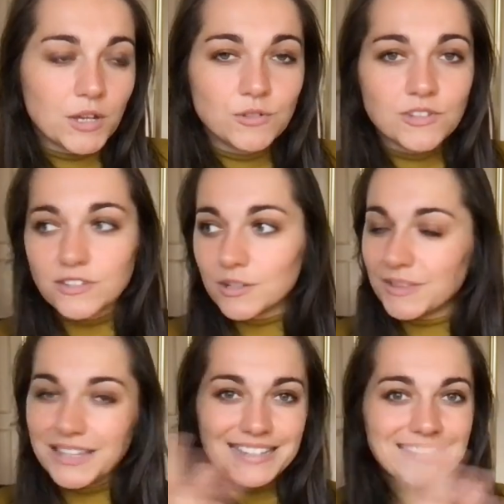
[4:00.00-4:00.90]
a new system
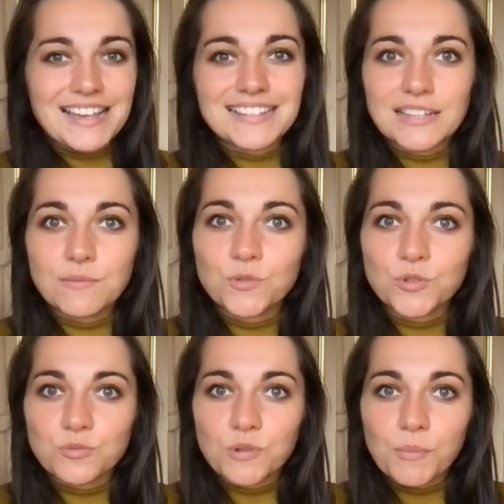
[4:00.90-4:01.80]
and the exact same
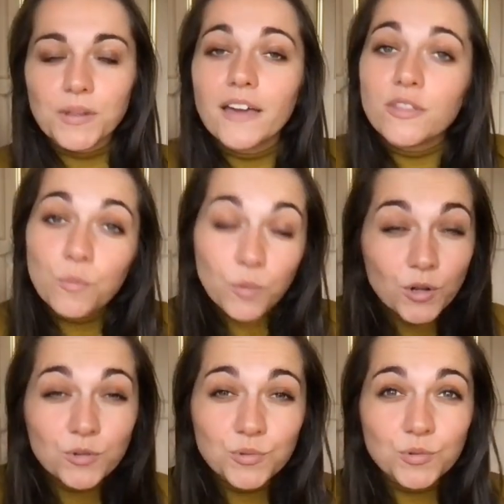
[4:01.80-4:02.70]
rules will apply. The
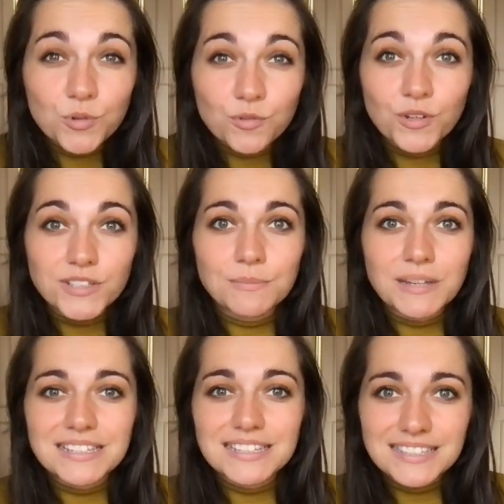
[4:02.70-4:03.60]
world will look
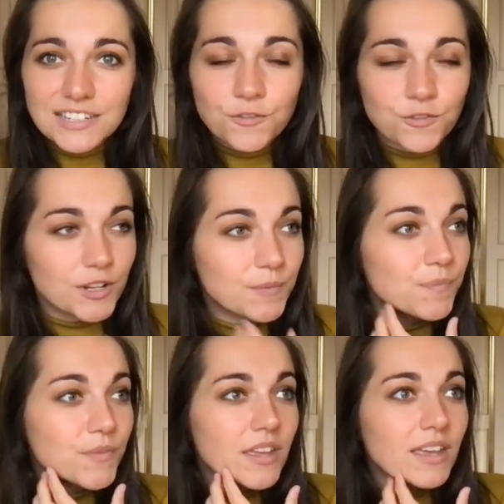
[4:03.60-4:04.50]
fundamentally different.
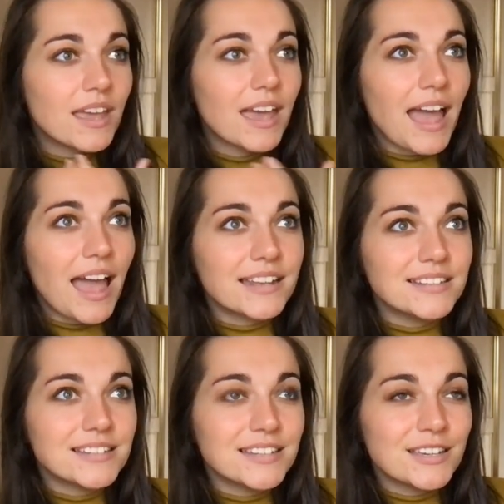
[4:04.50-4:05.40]

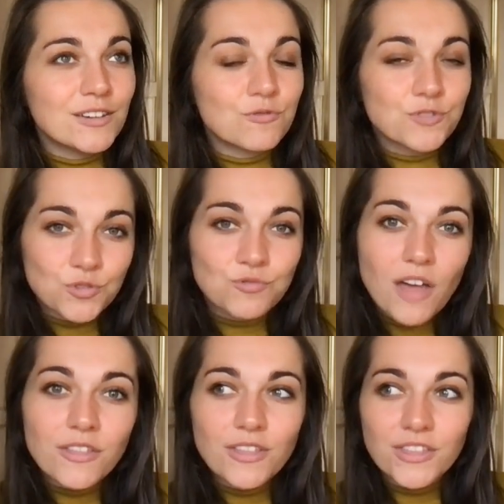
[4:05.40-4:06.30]
And so
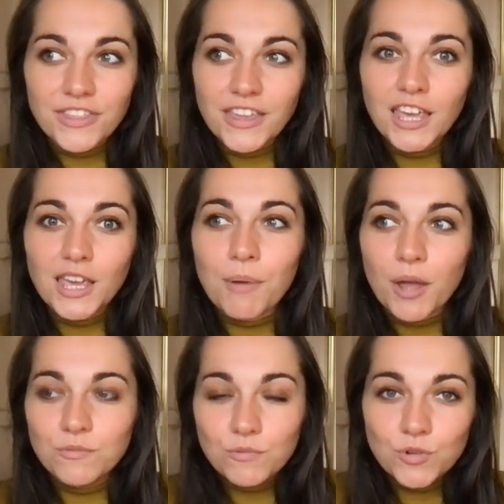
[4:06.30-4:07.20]
rather than thinking
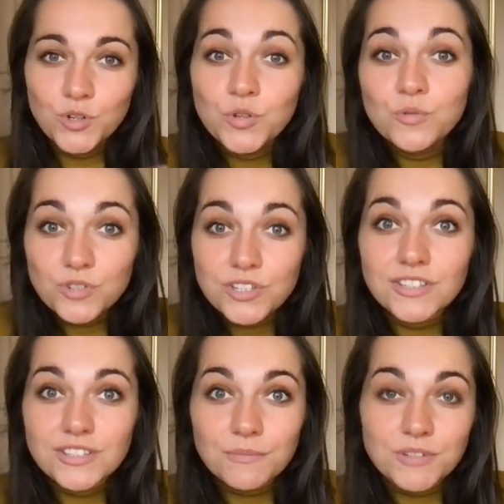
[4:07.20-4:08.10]
about new
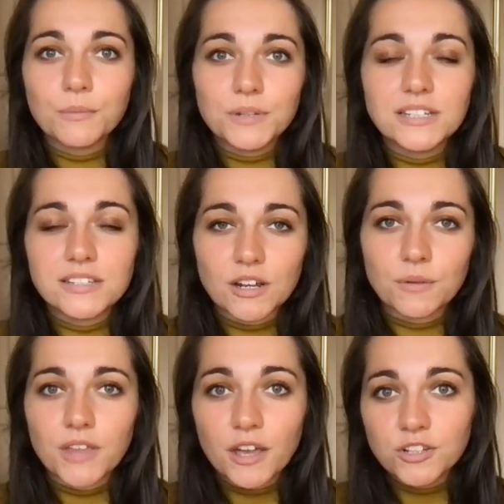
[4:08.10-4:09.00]
systems, we need to start
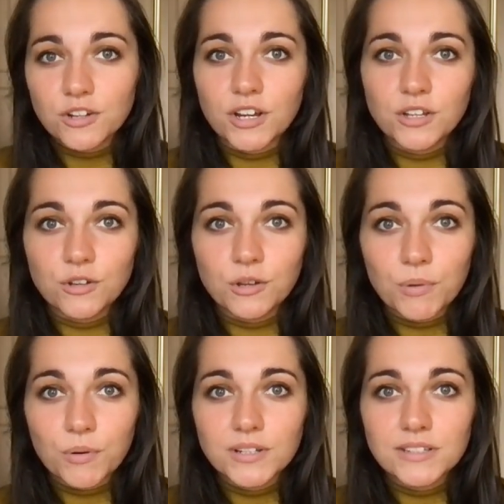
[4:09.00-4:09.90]
with, how do you create new
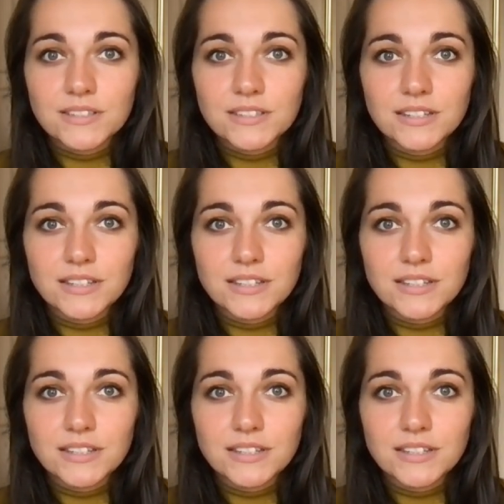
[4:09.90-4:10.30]
components?